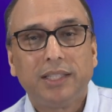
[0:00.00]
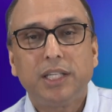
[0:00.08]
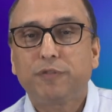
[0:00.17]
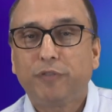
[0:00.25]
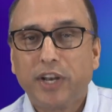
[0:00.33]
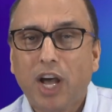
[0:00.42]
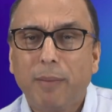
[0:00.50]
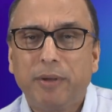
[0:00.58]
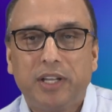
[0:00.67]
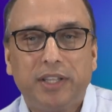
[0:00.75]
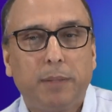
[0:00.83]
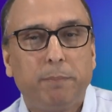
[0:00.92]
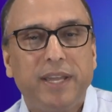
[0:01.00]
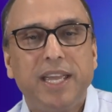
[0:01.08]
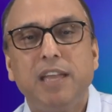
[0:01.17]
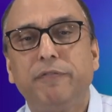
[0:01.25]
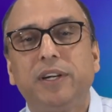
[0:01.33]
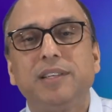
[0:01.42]
this phenomenon that
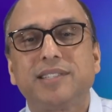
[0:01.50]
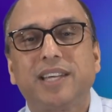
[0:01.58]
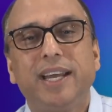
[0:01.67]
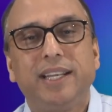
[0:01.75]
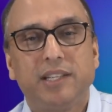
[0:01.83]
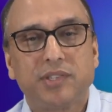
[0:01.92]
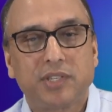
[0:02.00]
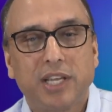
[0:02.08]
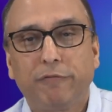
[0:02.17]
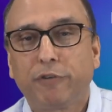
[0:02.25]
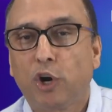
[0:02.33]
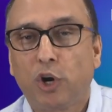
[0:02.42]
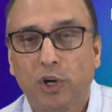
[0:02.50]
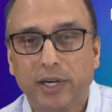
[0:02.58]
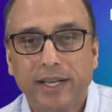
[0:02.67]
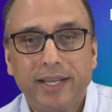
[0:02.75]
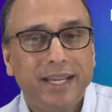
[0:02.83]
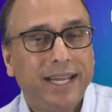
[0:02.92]
behavioral scientists have
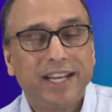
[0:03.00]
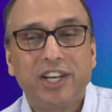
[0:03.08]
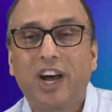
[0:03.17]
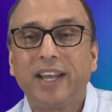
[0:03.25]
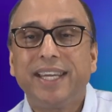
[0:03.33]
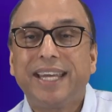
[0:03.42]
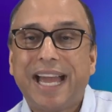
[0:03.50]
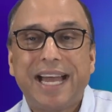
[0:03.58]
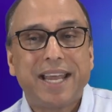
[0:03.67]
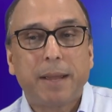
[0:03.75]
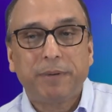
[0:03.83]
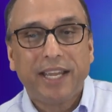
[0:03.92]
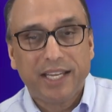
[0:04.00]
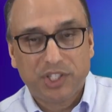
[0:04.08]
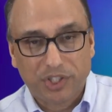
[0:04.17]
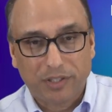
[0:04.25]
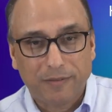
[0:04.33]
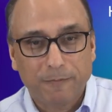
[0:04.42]
called hedonic
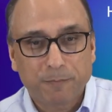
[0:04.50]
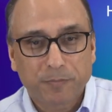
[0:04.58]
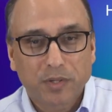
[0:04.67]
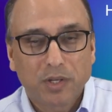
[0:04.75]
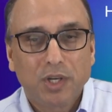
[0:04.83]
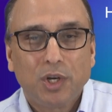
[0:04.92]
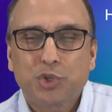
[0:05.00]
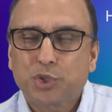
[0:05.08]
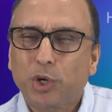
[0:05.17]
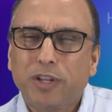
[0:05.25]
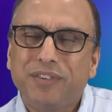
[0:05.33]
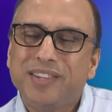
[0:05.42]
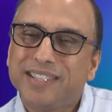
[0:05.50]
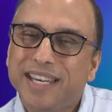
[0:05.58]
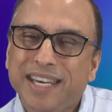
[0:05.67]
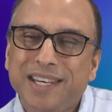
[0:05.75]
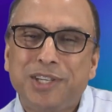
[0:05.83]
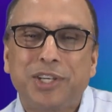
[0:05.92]
adaptation, sort of this
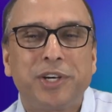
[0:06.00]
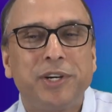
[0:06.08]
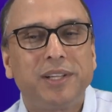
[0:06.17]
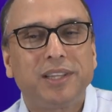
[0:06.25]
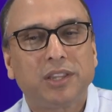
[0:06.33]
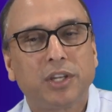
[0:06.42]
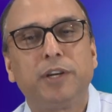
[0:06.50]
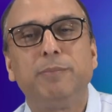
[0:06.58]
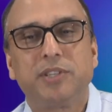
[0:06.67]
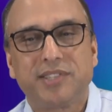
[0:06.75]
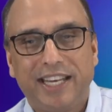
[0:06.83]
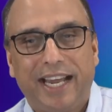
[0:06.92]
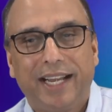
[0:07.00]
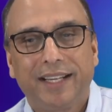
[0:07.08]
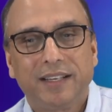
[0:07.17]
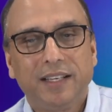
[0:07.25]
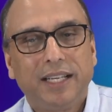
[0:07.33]
internal thermostat